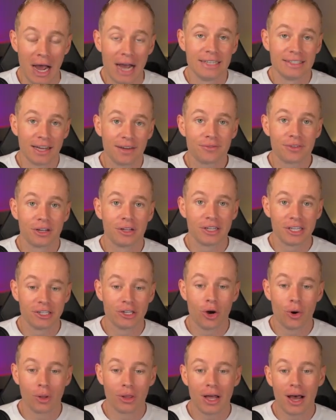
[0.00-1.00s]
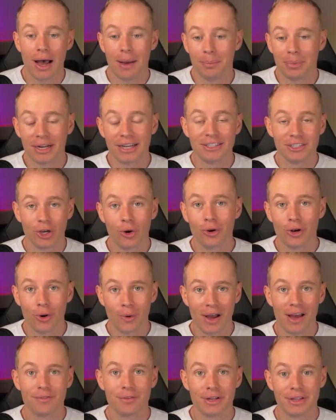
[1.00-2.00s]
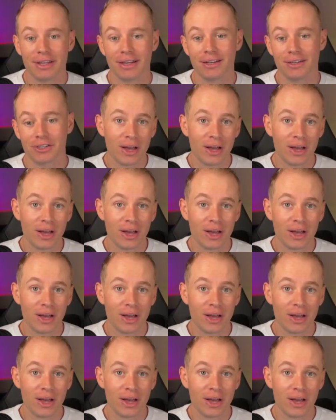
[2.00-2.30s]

I definitely know a lot, but I don't know everything.